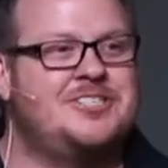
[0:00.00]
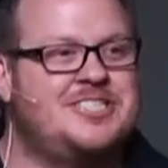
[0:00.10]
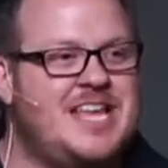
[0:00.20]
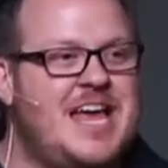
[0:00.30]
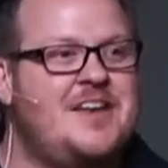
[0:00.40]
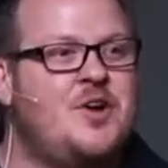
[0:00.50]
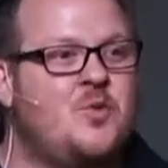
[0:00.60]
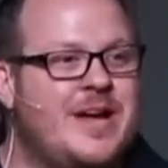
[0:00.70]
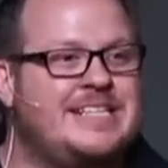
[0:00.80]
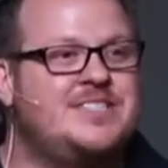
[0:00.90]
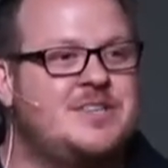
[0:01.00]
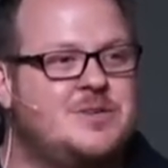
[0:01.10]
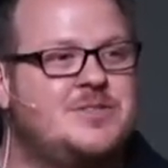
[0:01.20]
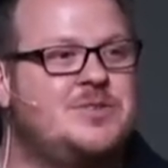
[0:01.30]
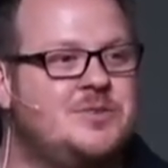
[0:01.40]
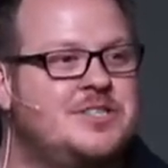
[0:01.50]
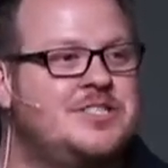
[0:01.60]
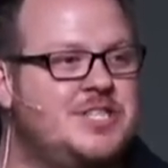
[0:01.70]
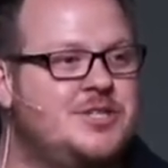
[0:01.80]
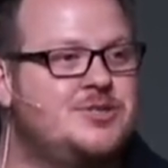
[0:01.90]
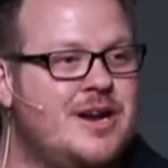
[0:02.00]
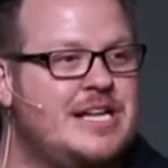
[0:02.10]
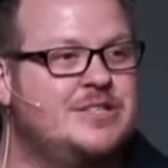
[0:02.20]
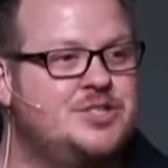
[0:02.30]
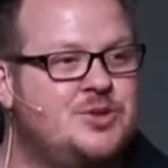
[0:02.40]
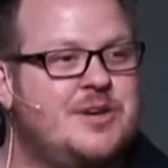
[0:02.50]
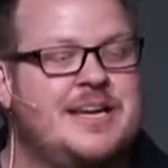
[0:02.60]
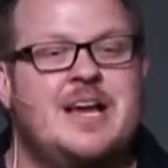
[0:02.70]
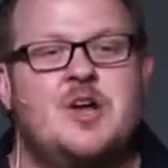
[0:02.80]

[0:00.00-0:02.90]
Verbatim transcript: said awaits those who consider trial joy,